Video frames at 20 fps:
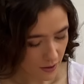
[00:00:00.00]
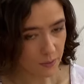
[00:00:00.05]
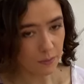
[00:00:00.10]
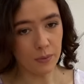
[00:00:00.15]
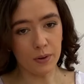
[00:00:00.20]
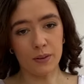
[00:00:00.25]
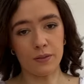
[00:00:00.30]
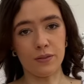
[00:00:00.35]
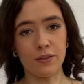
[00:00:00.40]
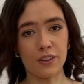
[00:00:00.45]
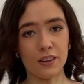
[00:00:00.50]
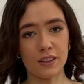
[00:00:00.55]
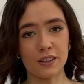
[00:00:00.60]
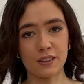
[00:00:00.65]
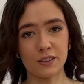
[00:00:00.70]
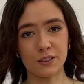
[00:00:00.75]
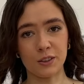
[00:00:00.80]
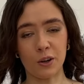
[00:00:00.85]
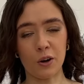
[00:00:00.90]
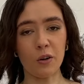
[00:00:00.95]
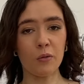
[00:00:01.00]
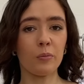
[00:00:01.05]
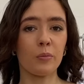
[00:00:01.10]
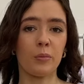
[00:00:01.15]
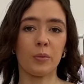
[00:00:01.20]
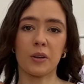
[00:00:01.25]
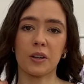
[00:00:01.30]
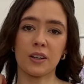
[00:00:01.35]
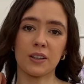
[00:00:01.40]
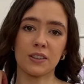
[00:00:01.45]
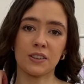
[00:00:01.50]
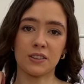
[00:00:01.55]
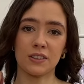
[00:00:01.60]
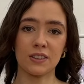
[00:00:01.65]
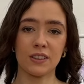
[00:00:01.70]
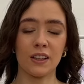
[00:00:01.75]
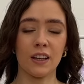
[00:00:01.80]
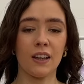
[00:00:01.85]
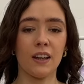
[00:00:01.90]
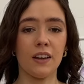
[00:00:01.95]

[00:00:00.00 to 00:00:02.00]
with this top, because